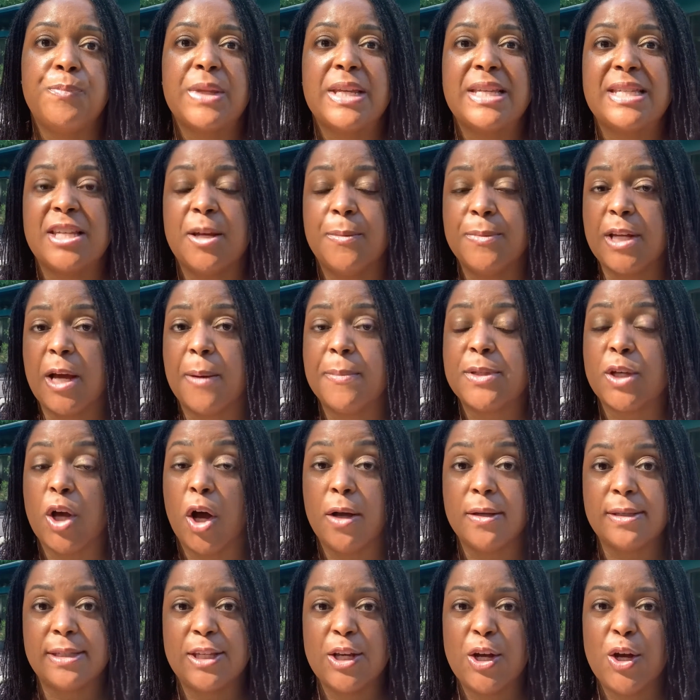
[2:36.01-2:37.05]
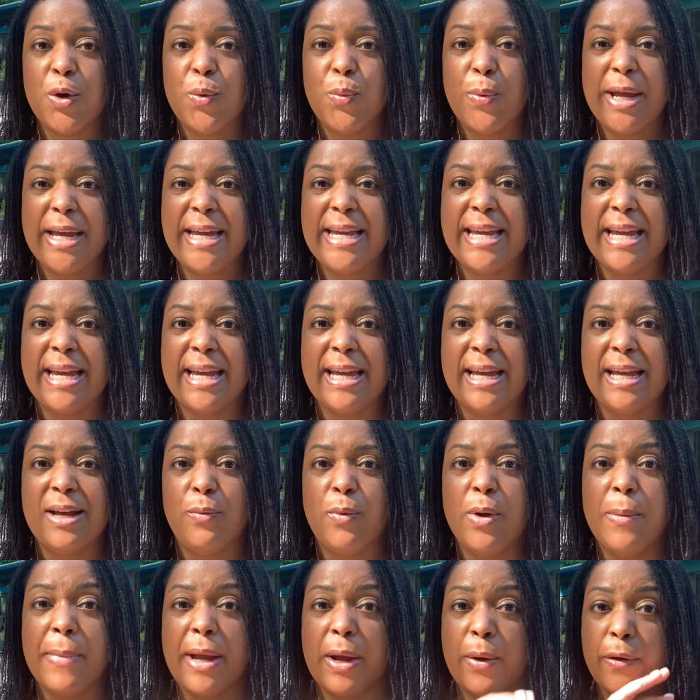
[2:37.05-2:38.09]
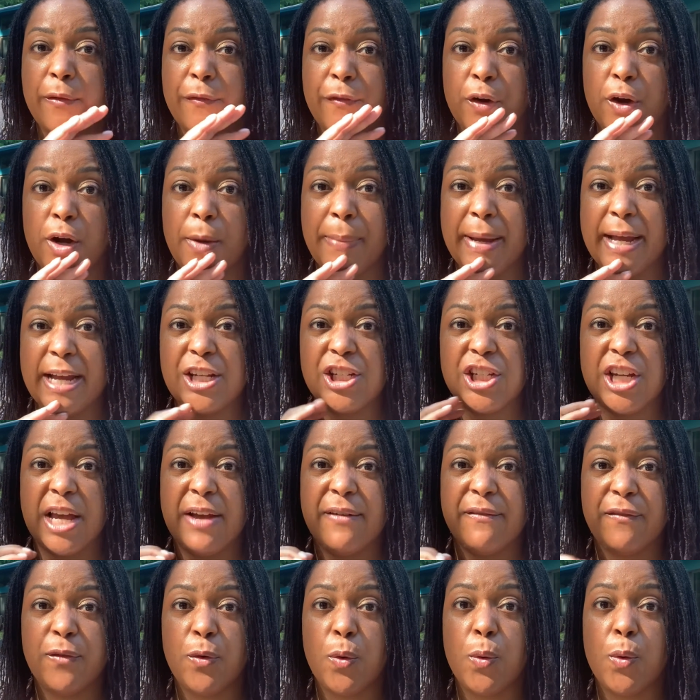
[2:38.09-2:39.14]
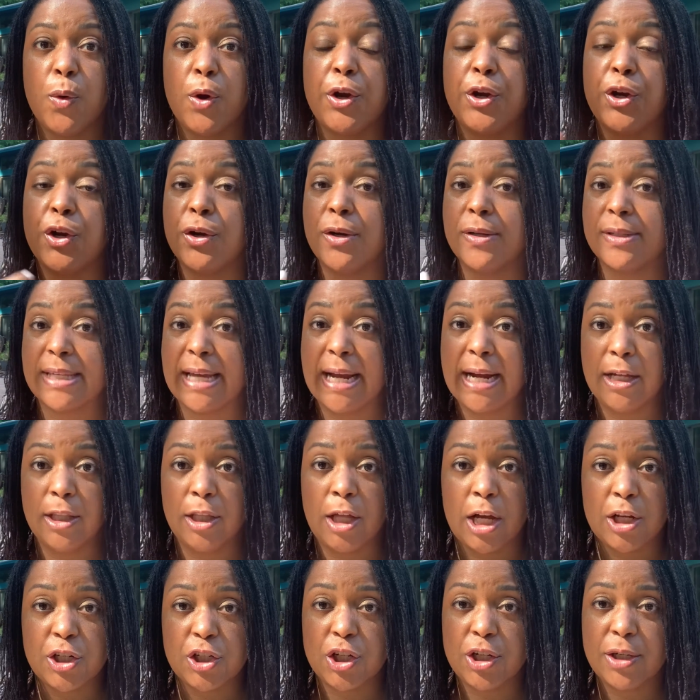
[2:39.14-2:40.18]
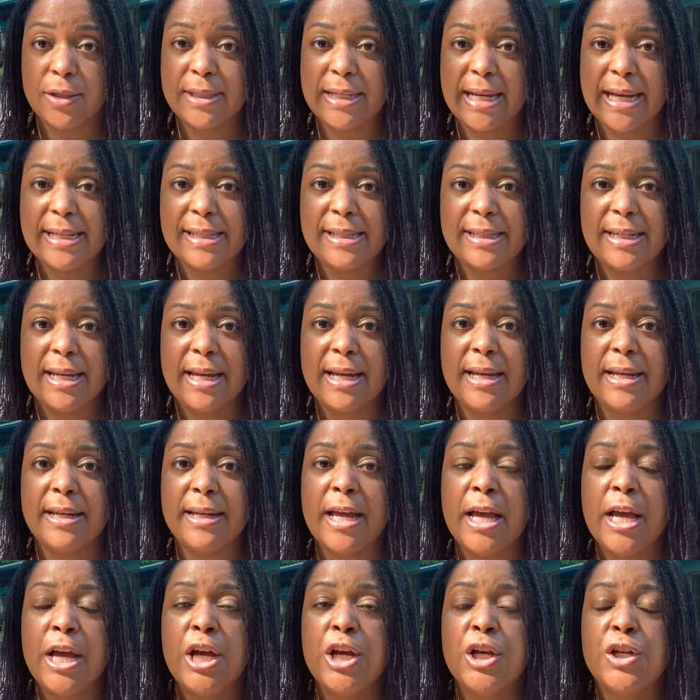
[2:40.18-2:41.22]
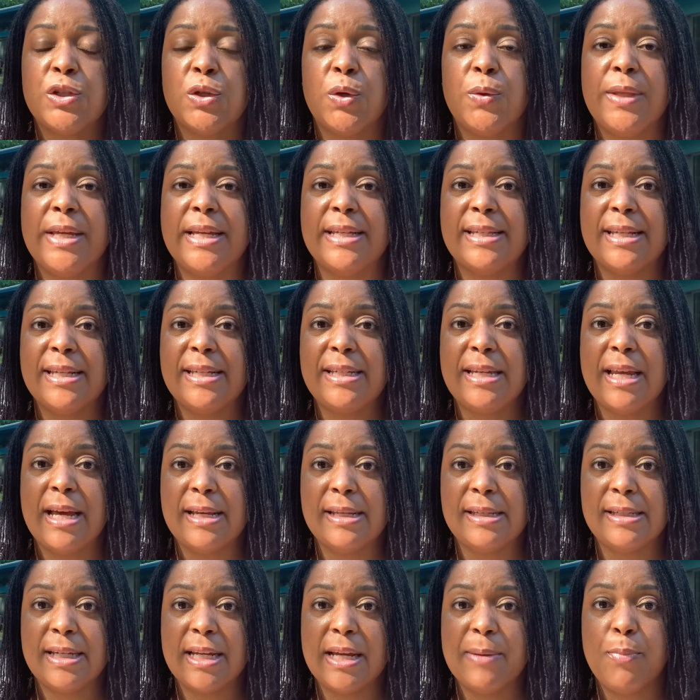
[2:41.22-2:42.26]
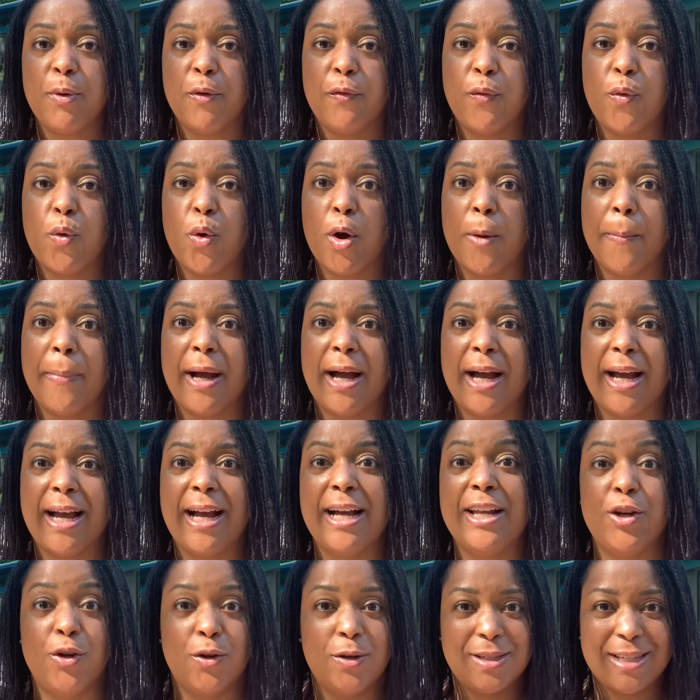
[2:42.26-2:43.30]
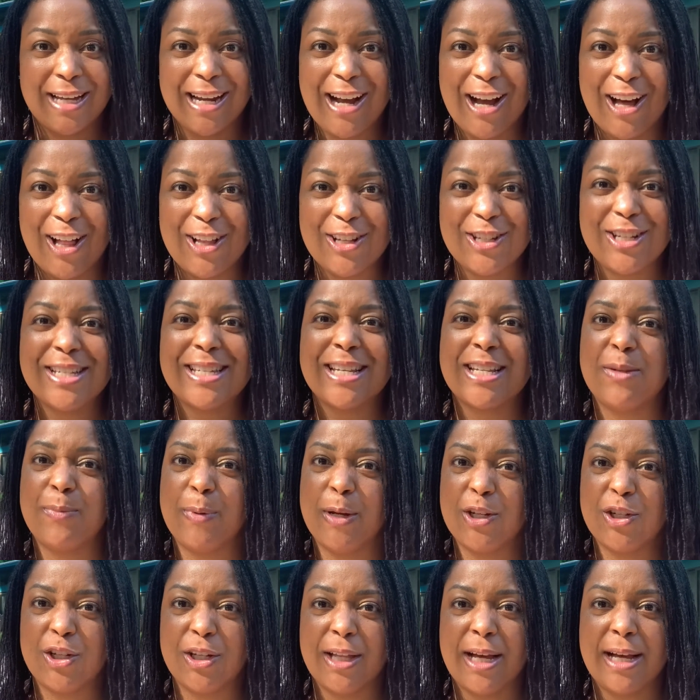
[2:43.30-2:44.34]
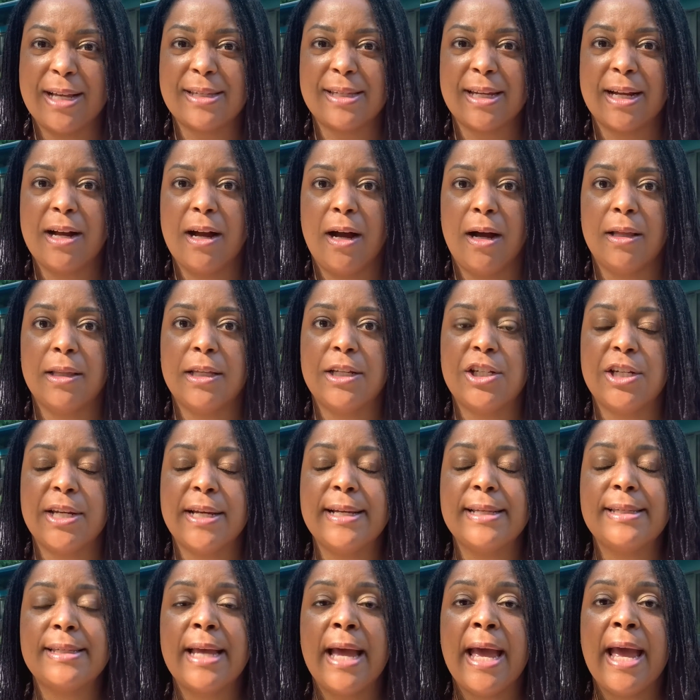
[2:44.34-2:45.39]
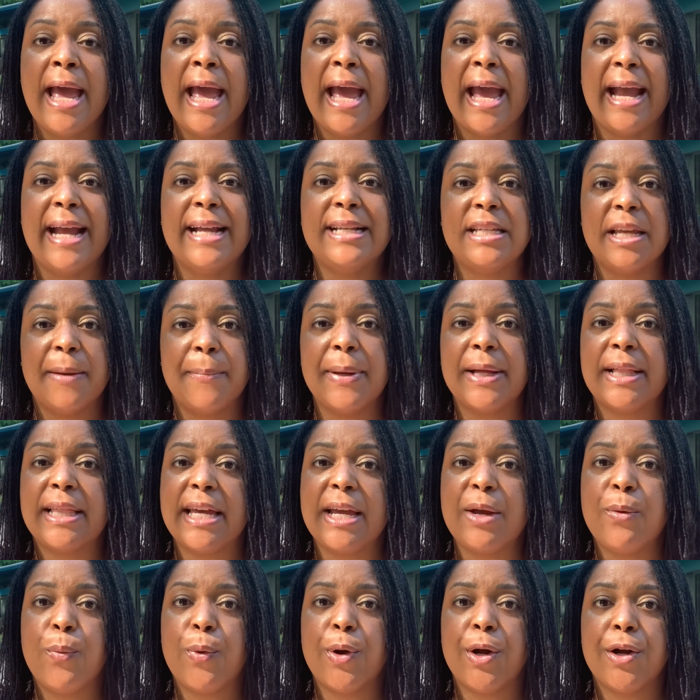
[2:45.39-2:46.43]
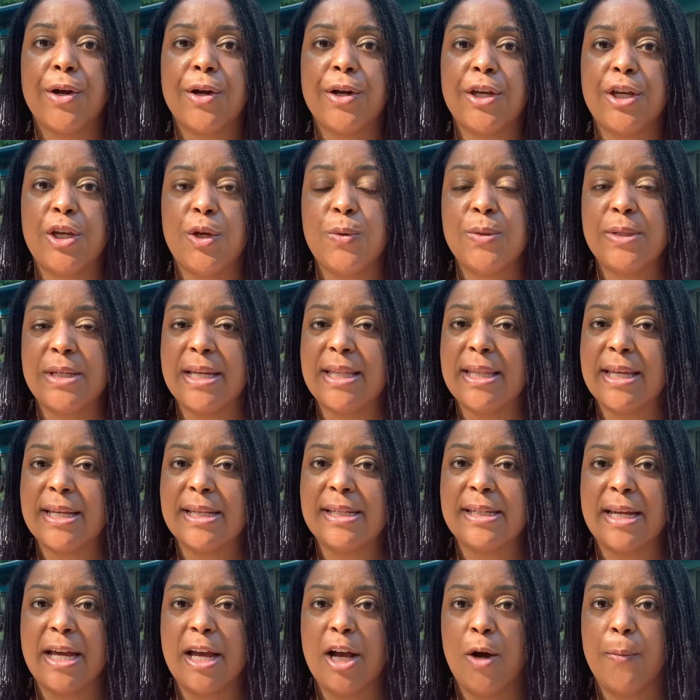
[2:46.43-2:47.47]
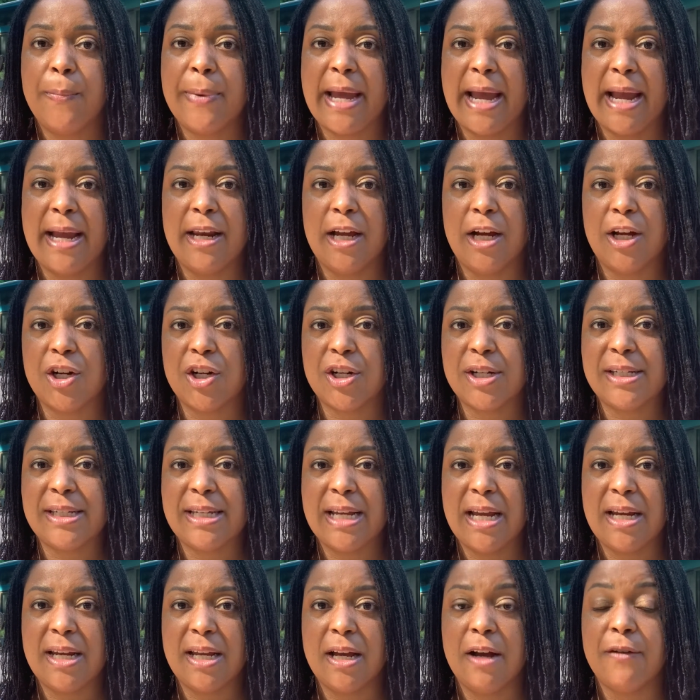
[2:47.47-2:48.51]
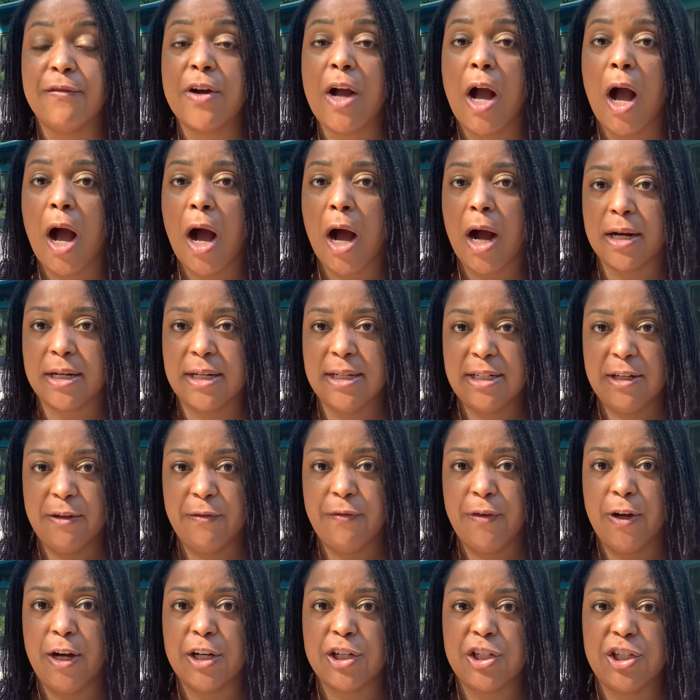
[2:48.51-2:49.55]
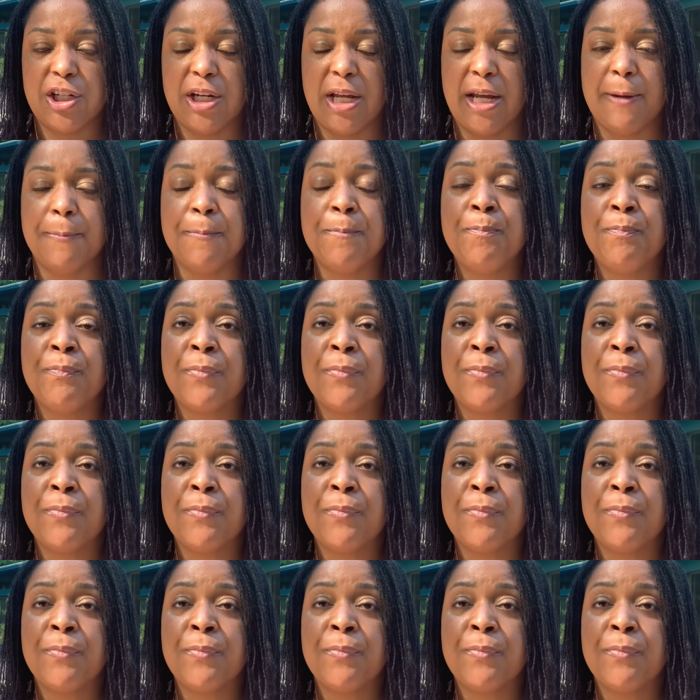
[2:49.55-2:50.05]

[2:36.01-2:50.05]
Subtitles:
Sometimes also we may refer a patient for neuropsychological testing. So this is testing performed by a neuropsychologist, a specialized psychologist, and typically we're using this to help gain understanding of cognitive functioning.